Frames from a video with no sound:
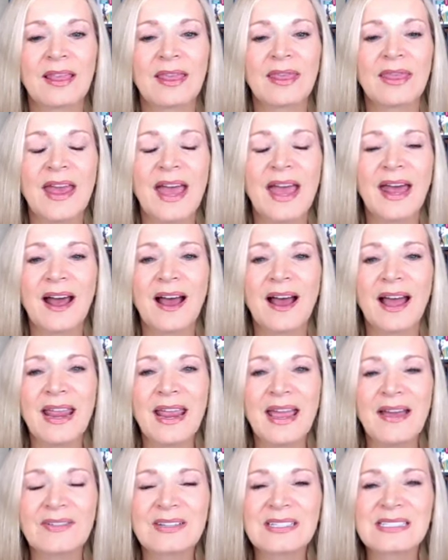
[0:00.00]
that I
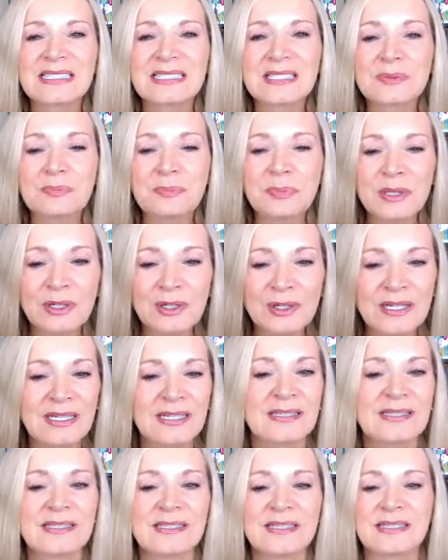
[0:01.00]
have
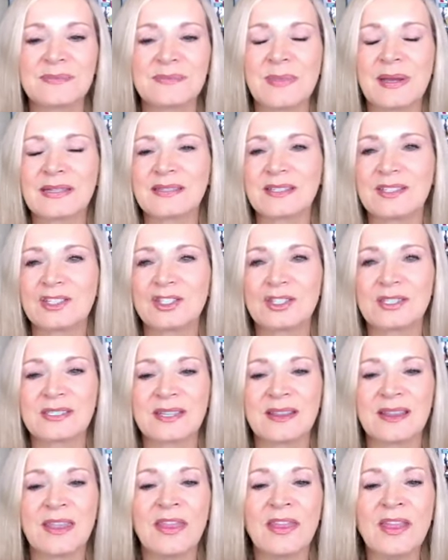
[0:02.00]
experienced these messages
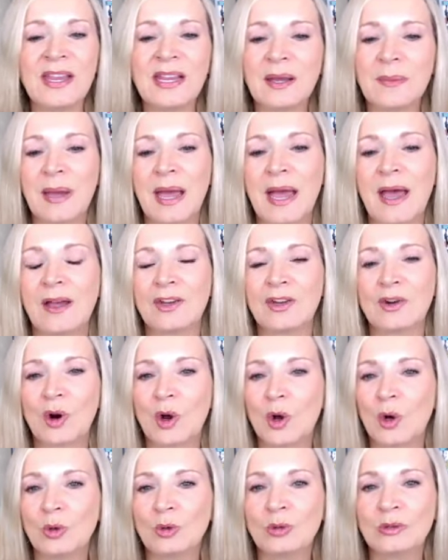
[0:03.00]
and think about your
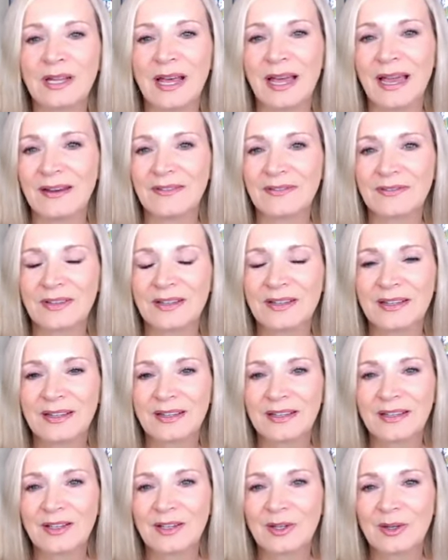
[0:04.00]
own life.
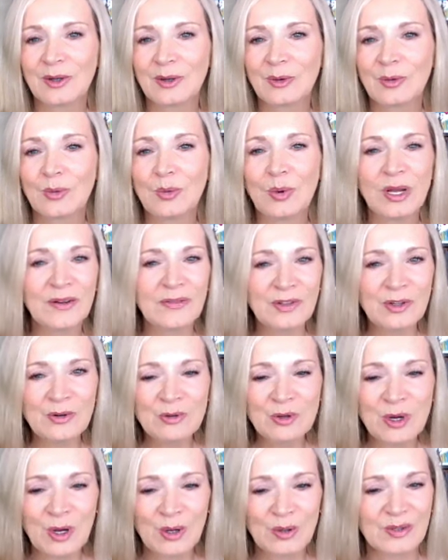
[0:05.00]
What have you
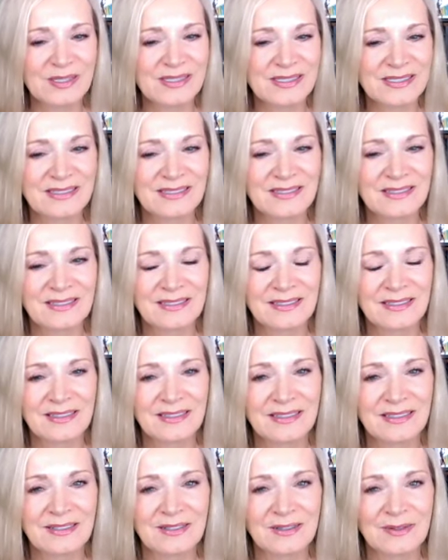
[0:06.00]
noticed?
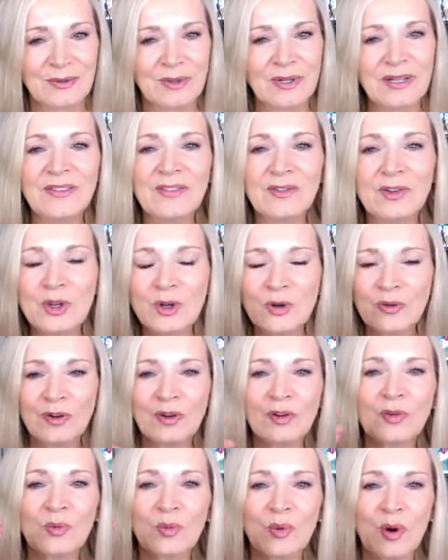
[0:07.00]
What does the
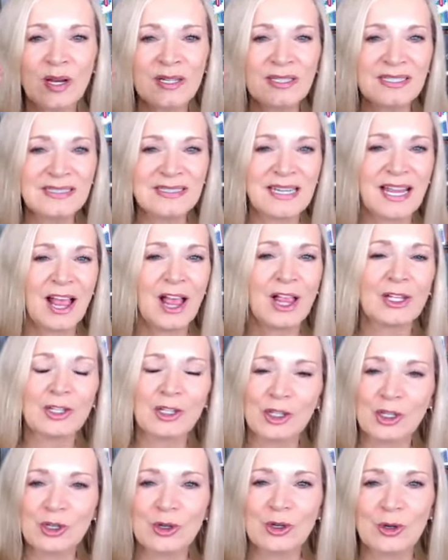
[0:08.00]
universe want to tell
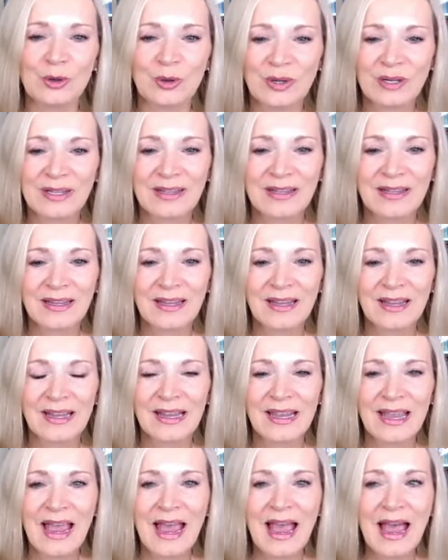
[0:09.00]
you?
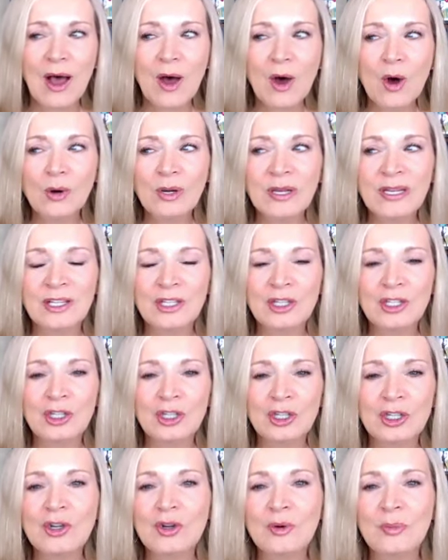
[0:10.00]
How can
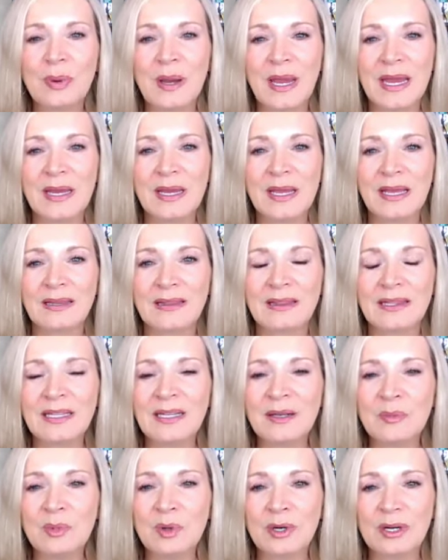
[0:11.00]
you pay a
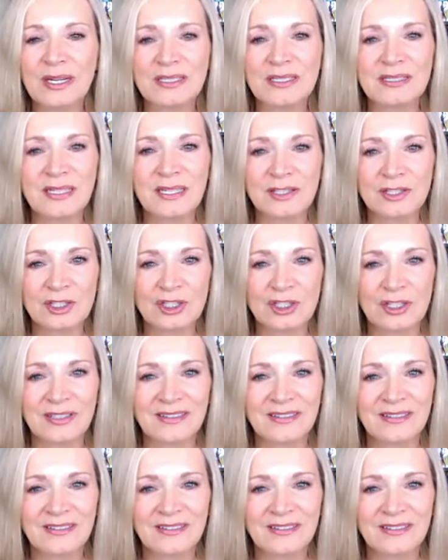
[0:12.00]
little more attention